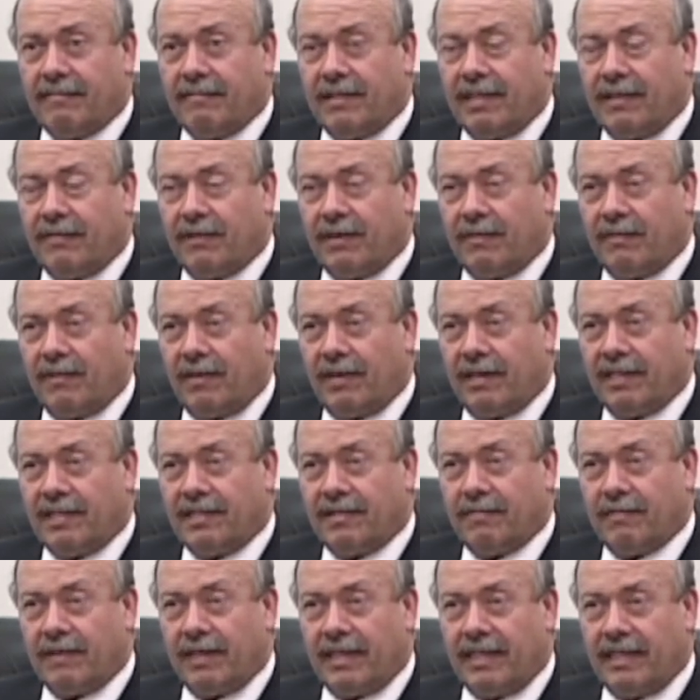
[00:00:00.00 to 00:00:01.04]
he
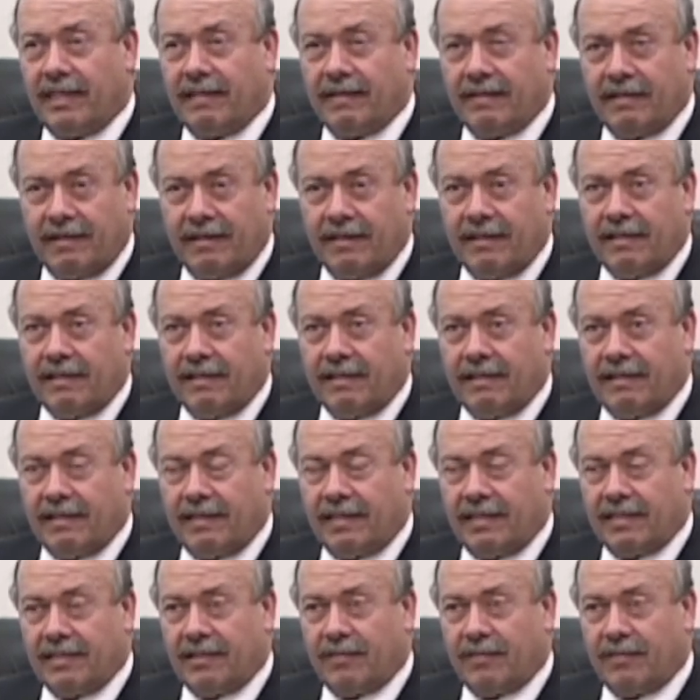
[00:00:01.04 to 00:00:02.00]
replaced me as